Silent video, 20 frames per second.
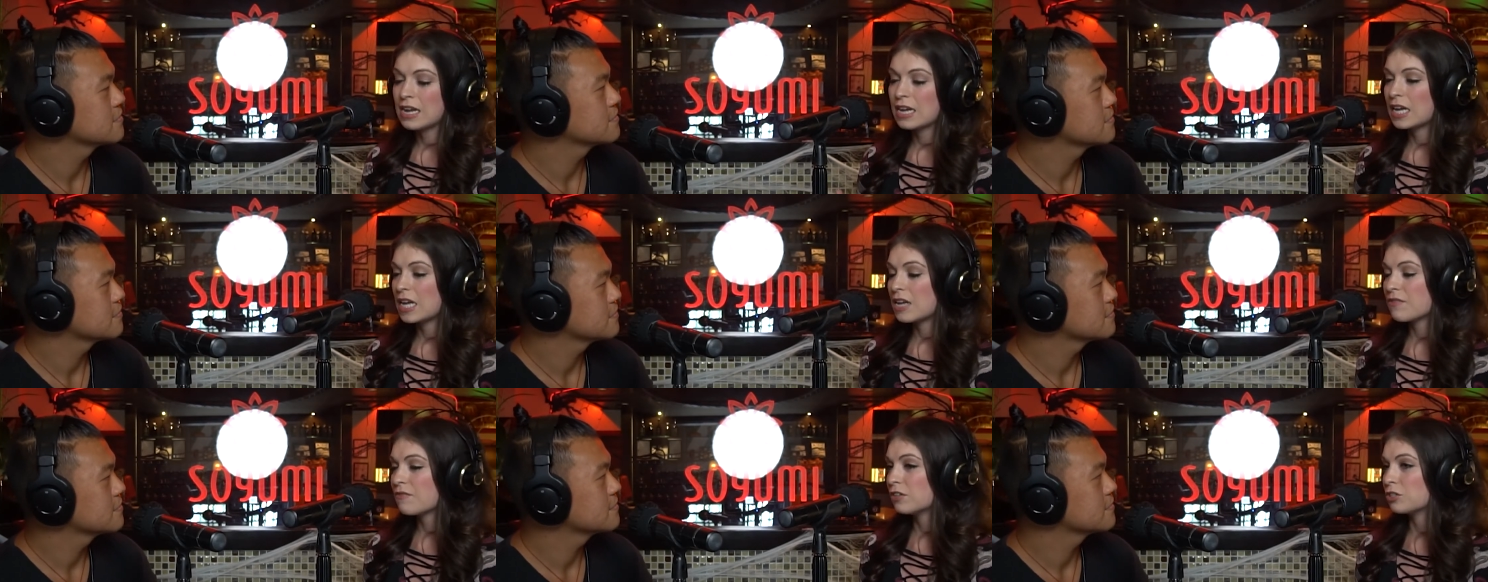
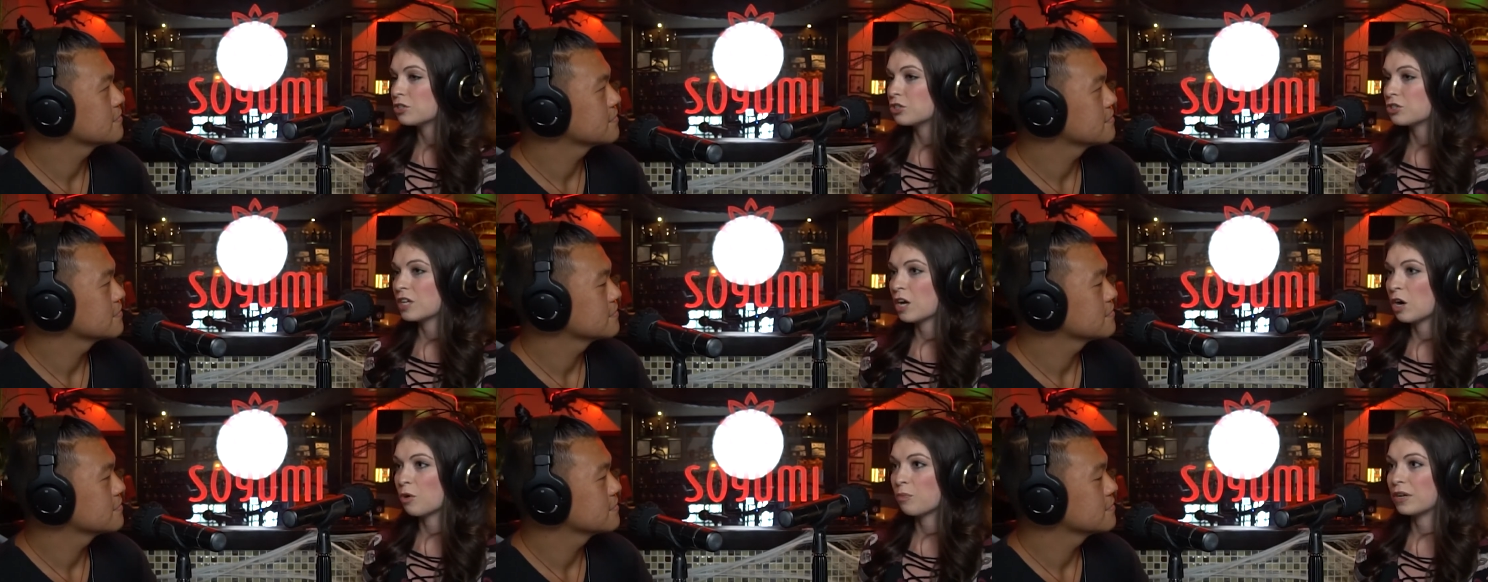Speaker 1: even
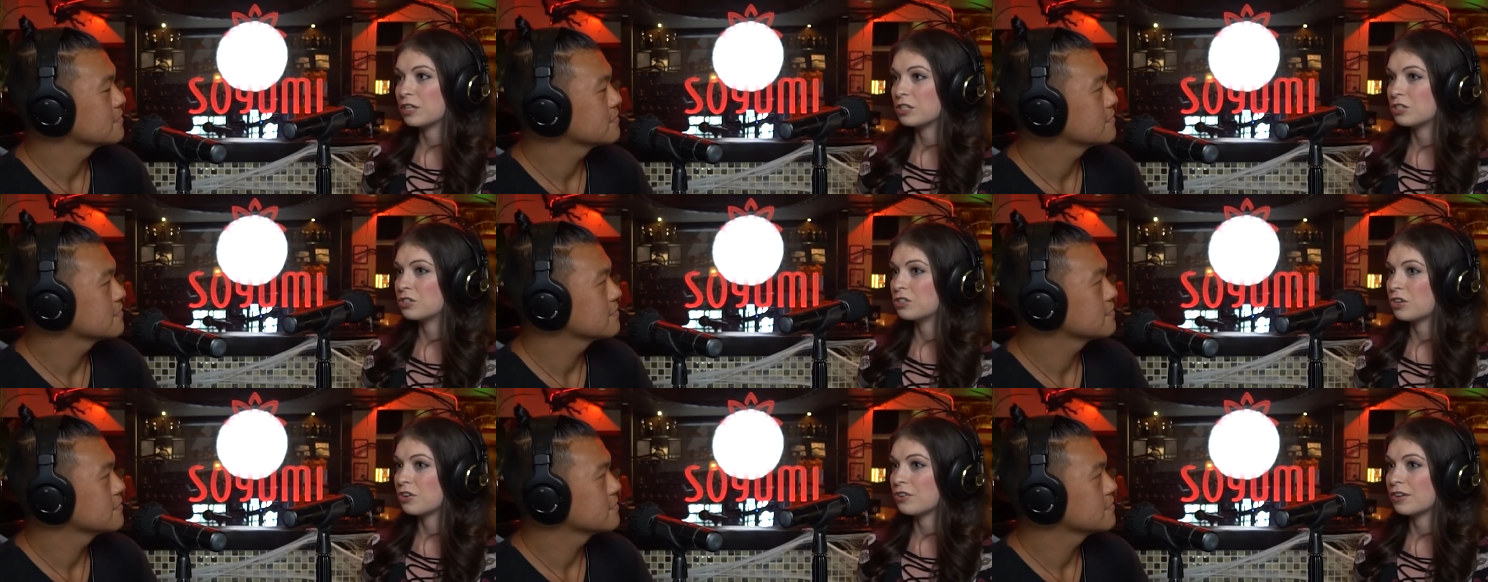just helping
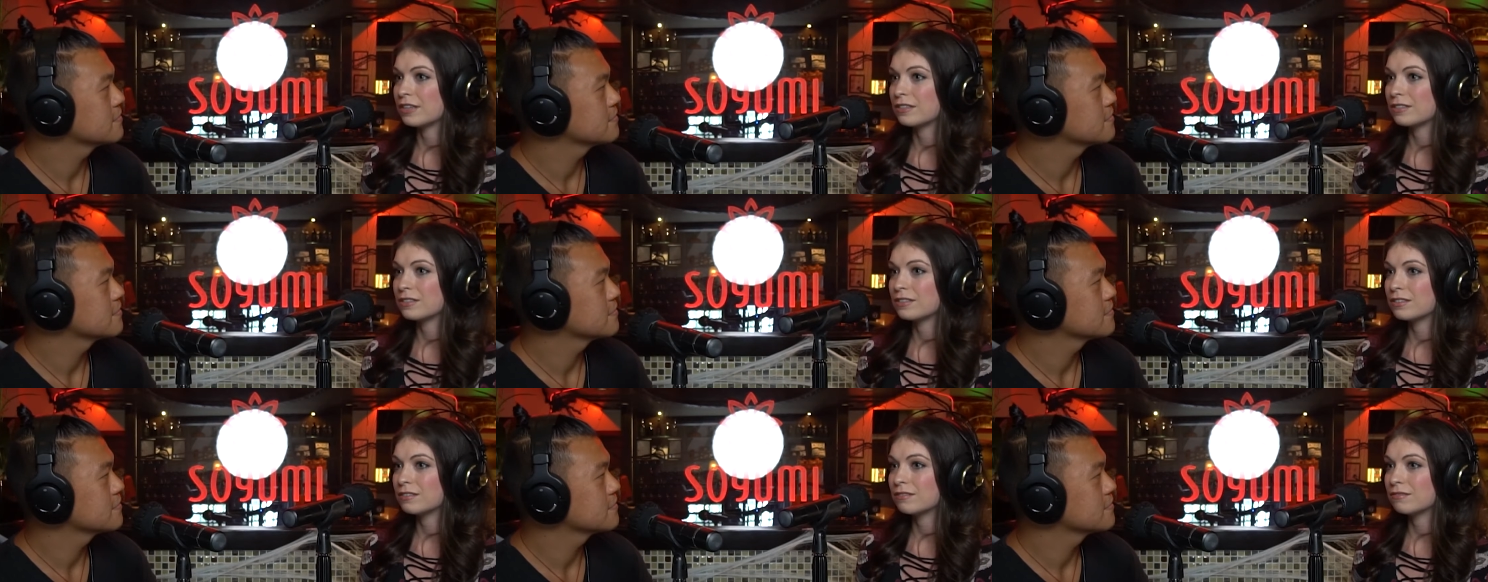
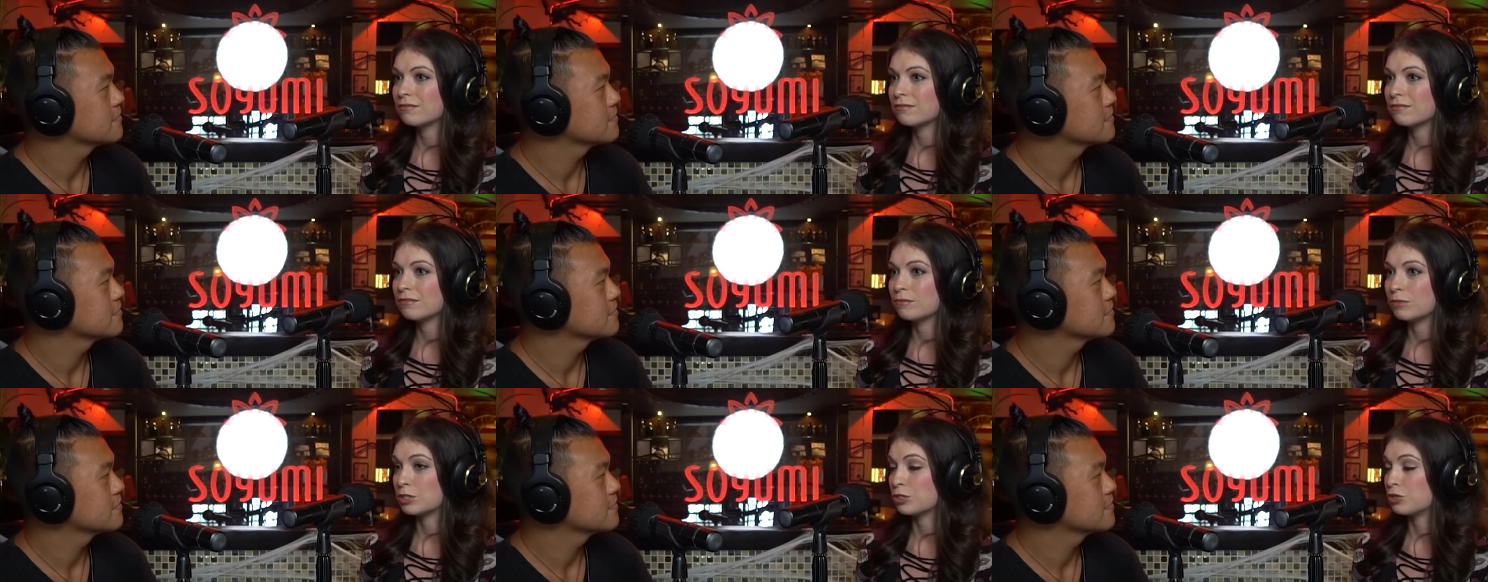students
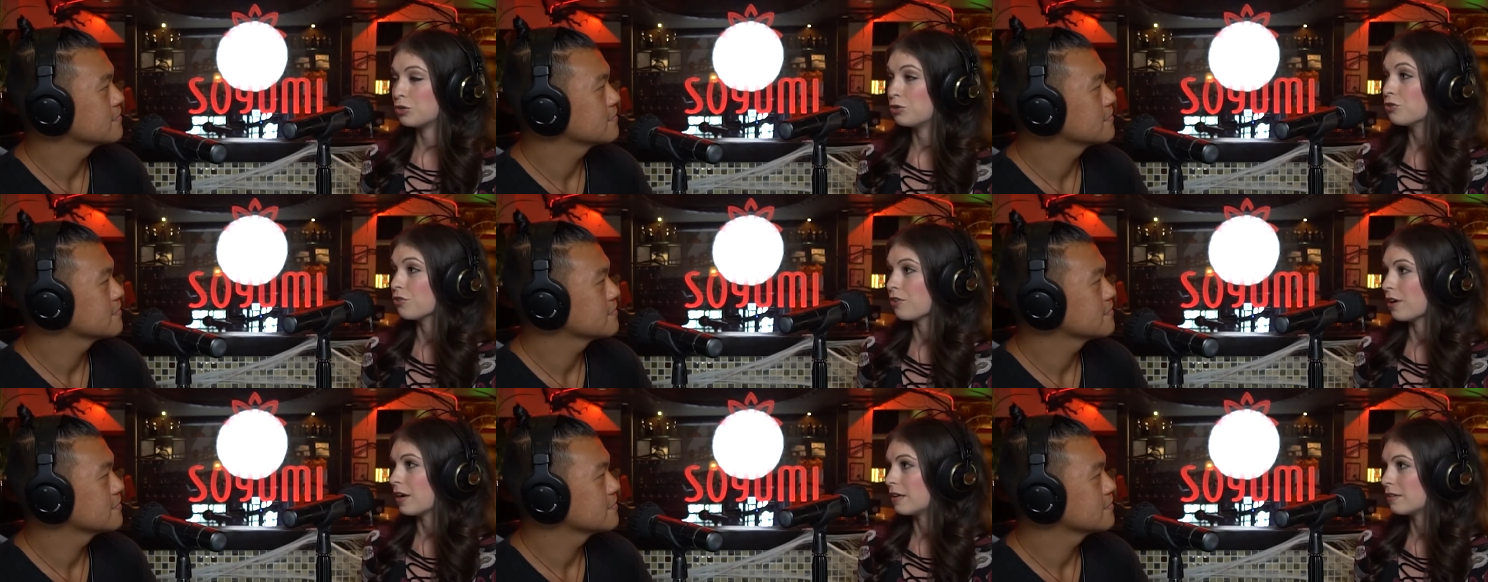with
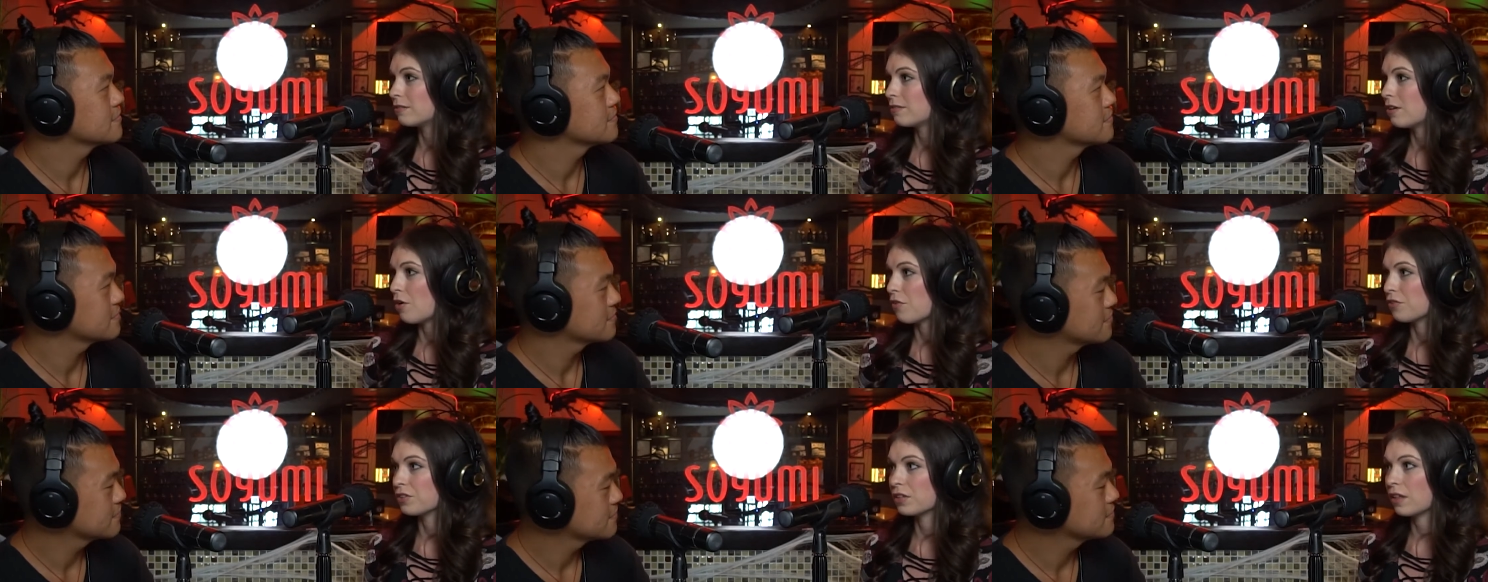tutoring
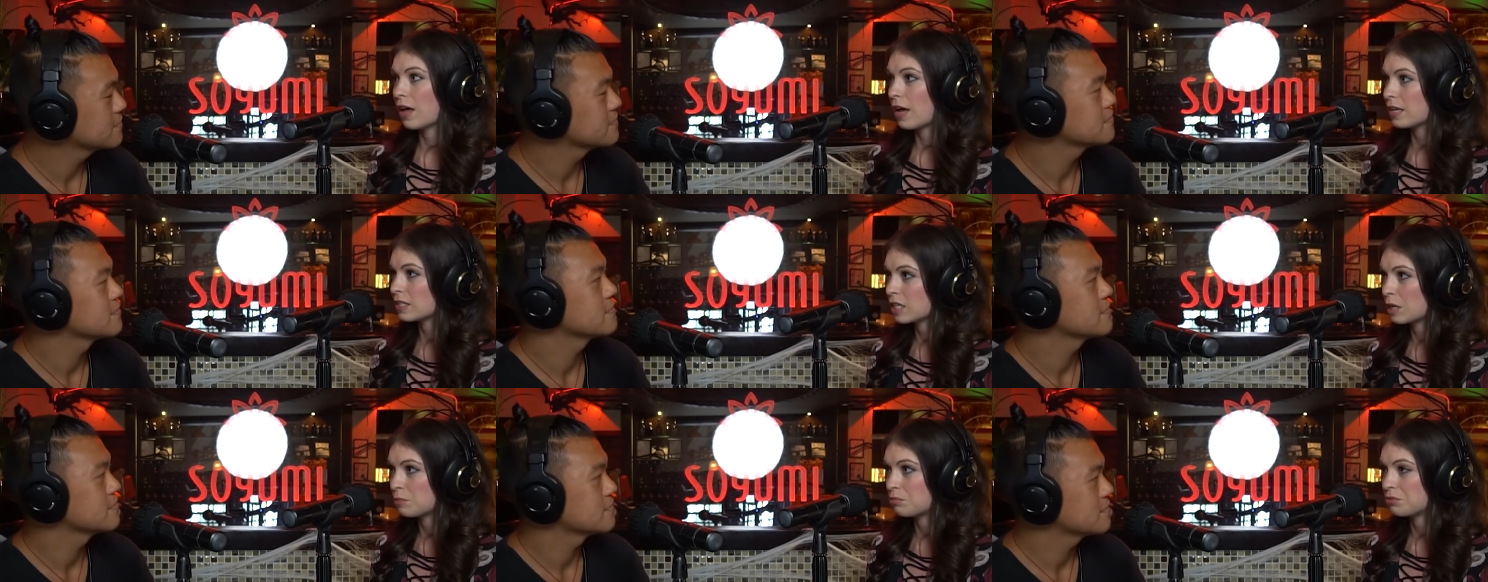over the
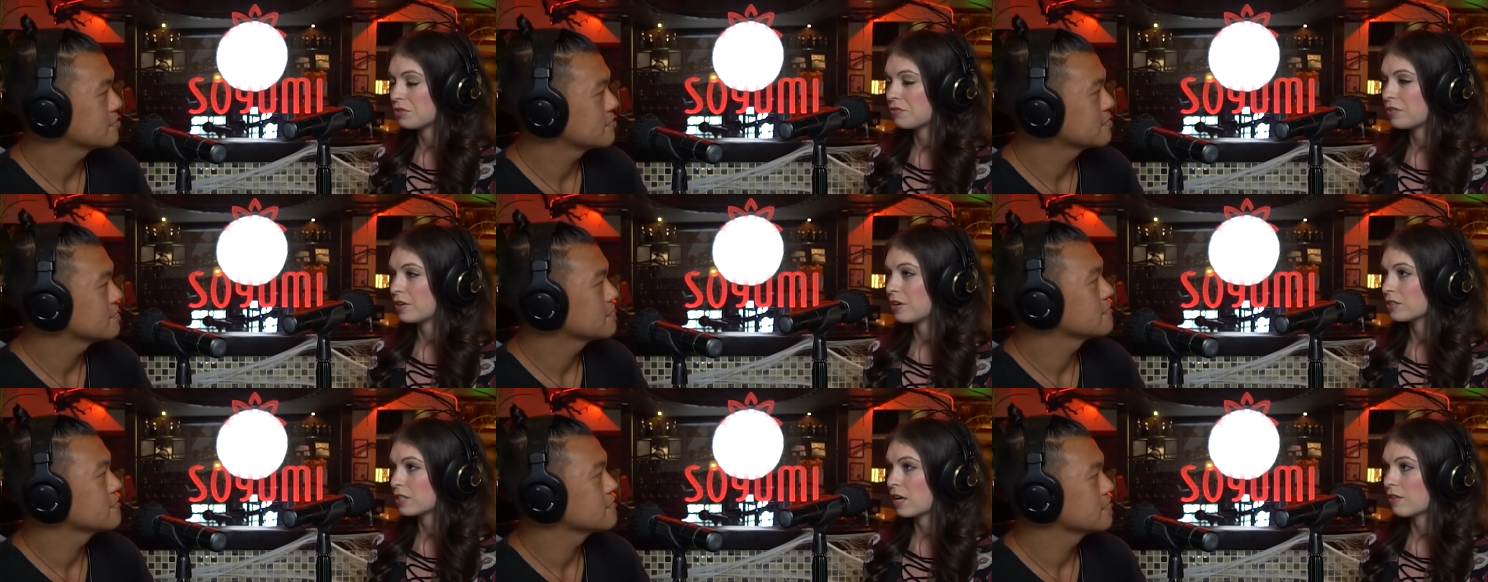last couple of years.